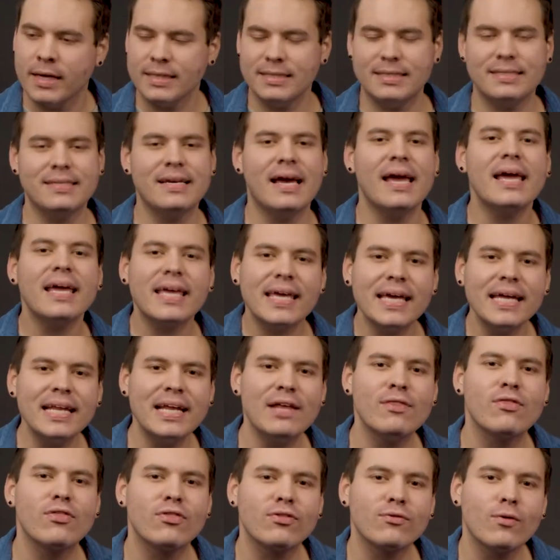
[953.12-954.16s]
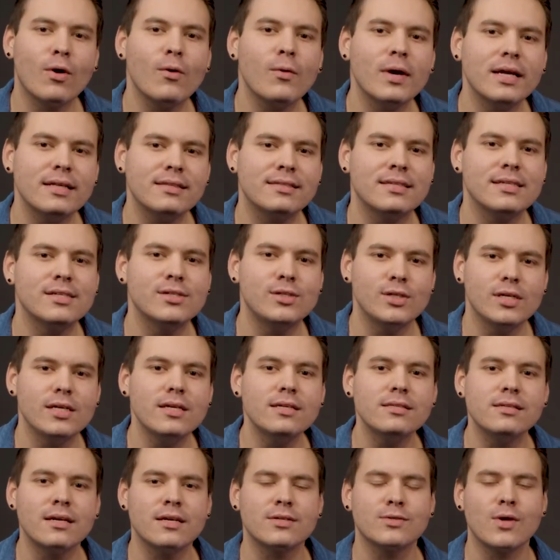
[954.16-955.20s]
take it and throw it to
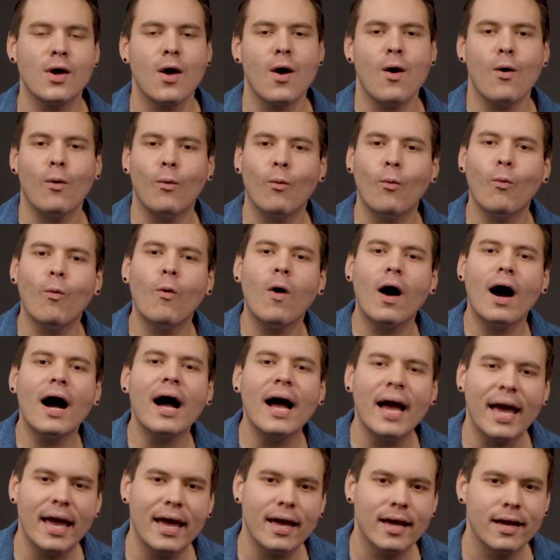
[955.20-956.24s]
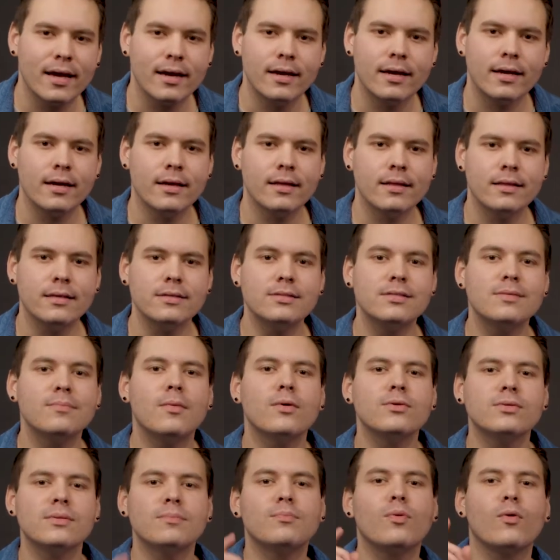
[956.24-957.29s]
Jesus. Why? This is the
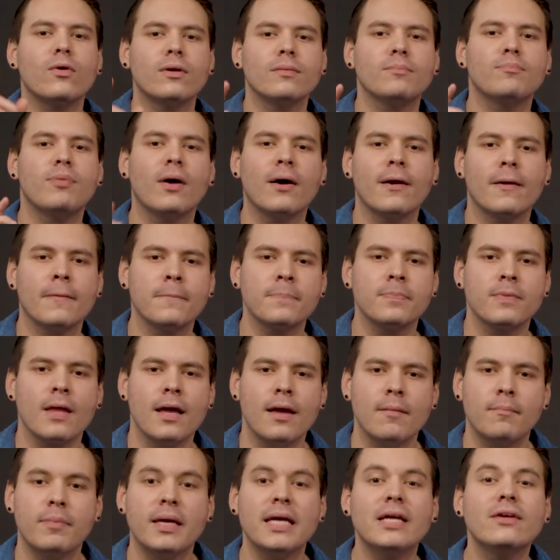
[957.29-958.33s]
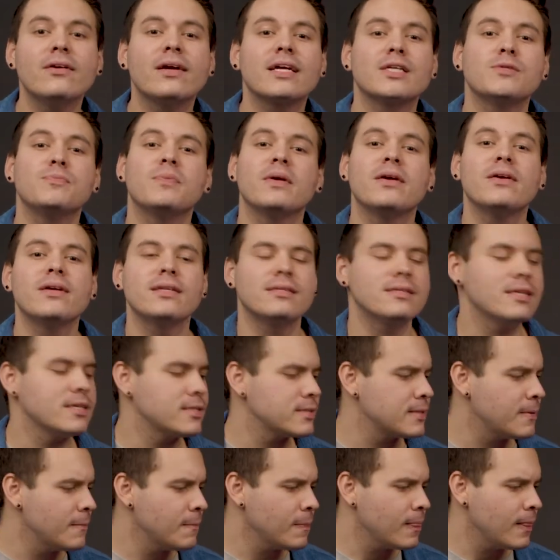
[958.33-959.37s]
most important part. Peter experienced
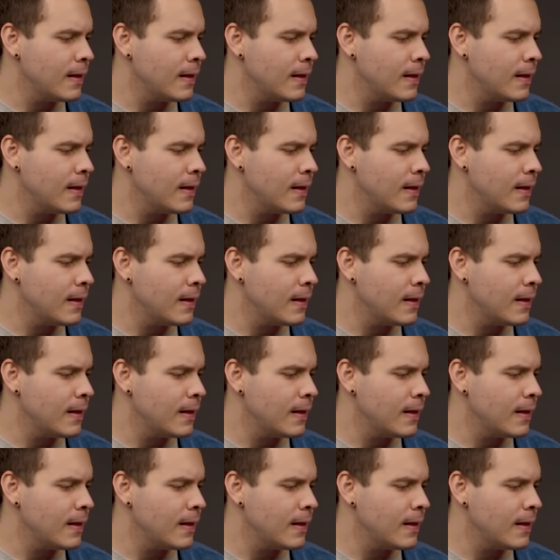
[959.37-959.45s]
this